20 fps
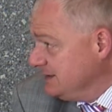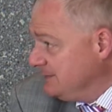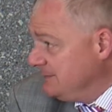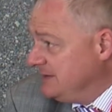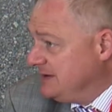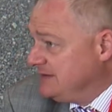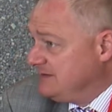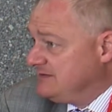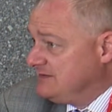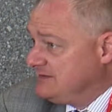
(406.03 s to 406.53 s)

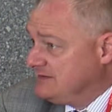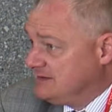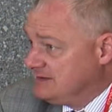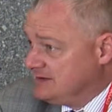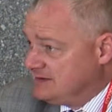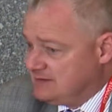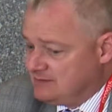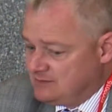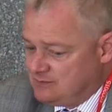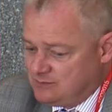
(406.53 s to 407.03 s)
But
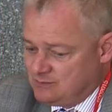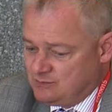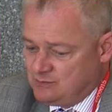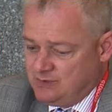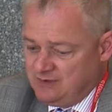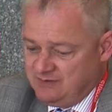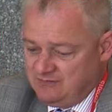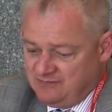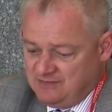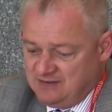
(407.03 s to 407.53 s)

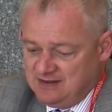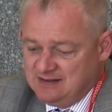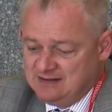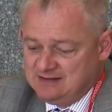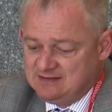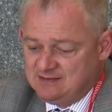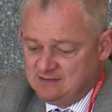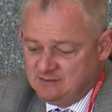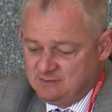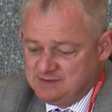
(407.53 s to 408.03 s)
we
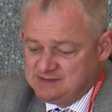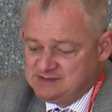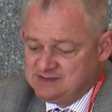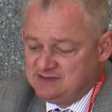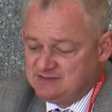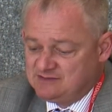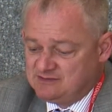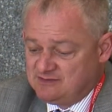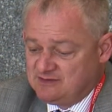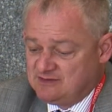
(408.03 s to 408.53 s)
think that
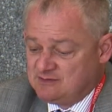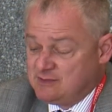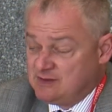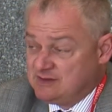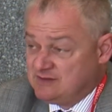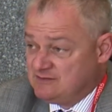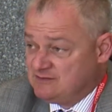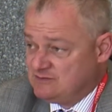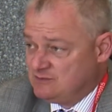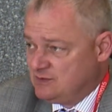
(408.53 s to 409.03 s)
obesity
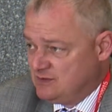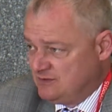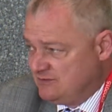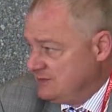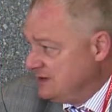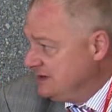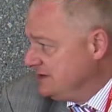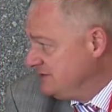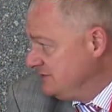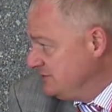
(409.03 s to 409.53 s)
treatment is
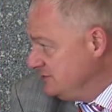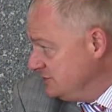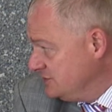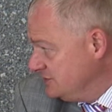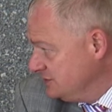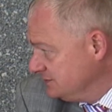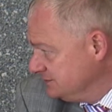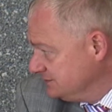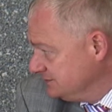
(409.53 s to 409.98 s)
worthwhile to do,